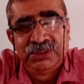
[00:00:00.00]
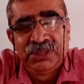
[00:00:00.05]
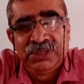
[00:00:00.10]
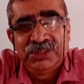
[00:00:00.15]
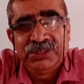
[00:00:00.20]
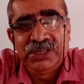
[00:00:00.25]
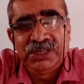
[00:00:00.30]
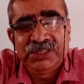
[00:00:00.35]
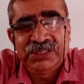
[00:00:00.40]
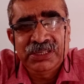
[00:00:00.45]

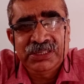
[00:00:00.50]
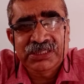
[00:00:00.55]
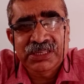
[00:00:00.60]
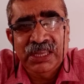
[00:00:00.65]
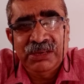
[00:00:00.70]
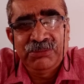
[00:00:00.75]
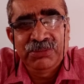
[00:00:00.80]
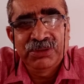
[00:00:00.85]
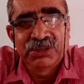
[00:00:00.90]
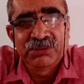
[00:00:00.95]
Judges
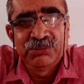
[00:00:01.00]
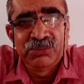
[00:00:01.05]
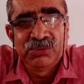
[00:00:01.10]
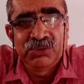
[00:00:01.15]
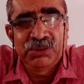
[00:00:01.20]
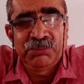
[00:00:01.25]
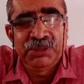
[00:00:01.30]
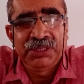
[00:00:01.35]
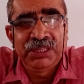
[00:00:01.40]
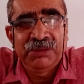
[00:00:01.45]
can be
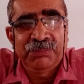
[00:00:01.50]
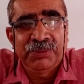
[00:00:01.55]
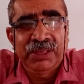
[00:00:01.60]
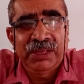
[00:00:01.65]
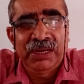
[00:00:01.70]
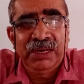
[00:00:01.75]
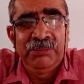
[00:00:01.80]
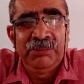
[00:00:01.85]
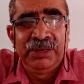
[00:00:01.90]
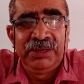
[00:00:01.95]
removed by the
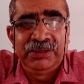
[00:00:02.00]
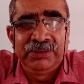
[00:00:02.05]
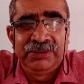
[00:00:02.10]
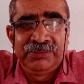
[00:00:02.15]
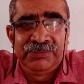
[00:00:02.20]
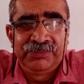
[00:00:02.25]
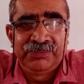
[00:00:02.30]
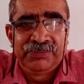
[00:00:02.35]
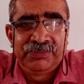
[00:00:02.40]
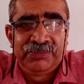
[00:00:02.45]
parliament.
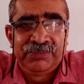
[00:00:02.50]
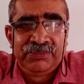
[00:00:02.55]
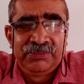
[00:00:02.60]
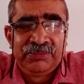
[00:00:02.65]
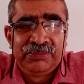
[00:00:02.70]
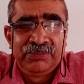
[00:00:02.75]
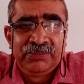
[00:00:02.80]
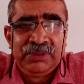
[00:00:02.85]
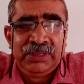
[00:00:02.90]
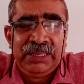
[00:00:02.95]

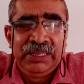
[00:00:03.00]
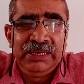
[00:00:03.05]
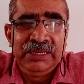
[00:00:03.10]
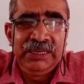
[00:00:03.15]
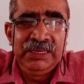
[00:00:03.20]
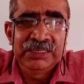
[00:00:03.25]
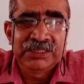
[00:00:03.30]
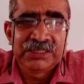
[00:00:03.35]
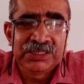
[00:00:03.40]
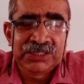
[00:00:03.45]
Any
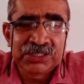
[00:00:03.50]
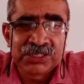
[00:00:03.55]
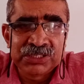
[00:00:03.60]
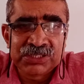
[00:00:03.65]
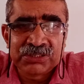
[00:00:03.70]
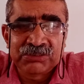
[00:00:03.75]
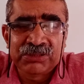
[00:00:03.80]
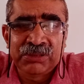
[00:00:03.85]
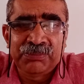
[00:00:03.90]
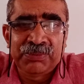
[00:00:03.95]

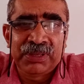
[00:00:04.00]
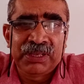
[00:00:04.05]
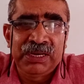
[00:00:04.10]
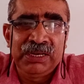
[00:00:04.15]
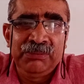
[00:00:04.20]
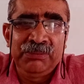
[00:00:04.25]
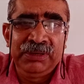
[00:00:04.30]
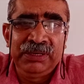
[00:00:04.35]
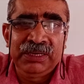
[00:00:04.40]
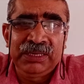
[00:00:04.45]
decisions of the
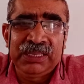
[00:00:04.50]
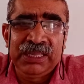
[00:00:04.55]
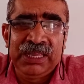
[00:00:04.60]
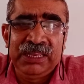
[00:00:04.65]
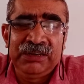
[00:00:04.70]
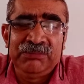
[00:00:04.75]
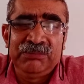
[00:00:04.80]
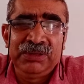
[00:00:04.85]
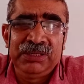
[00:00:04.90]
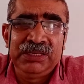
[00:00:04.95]
parliament
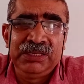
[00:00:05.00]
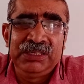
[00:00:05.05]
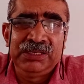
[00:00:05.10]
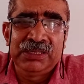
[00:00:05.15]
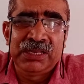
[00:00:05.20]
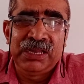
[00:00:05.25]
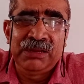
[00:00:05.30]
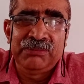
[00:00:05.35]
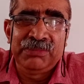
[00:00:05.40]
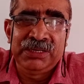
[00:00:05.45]
can be
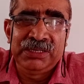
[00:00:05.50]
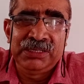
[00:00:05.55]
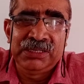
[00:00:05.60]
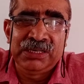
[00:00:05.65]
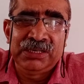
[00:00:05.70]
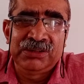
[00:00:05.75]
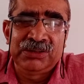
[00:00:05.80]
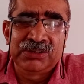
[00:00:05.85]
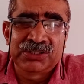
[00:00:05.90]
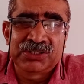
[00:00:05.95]

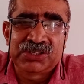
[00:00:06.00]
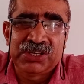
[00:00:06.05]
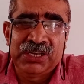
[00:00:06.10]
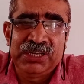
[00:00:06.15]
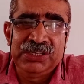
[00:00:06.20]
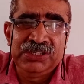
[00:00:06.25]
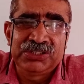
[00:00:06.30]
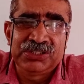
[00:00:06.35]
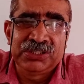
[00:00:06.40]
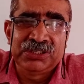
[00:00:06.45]
amended or
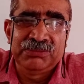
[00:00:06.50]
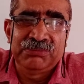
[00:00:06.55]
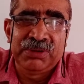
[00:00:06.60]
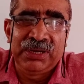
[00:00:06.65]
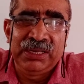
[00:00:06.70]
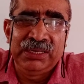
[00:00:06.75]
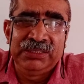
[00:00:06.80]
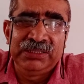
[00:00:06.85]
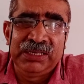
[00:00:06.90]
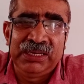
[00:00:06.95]
changed
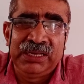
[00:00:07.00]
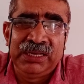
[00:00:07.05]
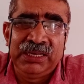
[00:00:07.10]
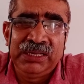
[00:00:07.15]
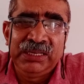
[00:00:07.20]
by the